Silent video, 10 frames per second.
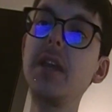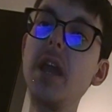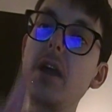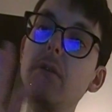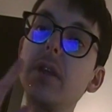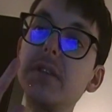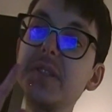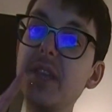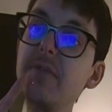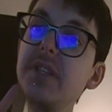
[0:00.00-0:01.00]
Now,
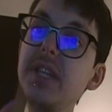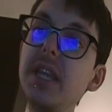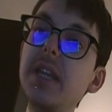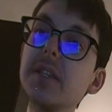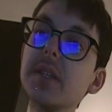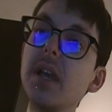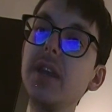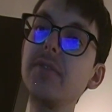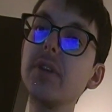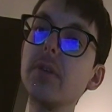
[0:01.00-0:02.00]
17 is
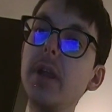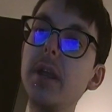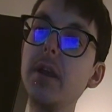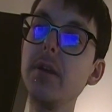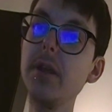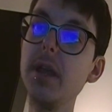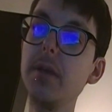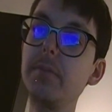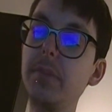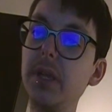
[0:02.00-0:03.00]
kind of a gray
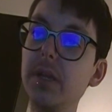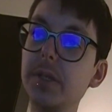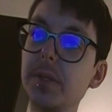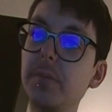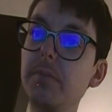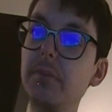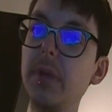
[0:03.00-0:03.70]
area because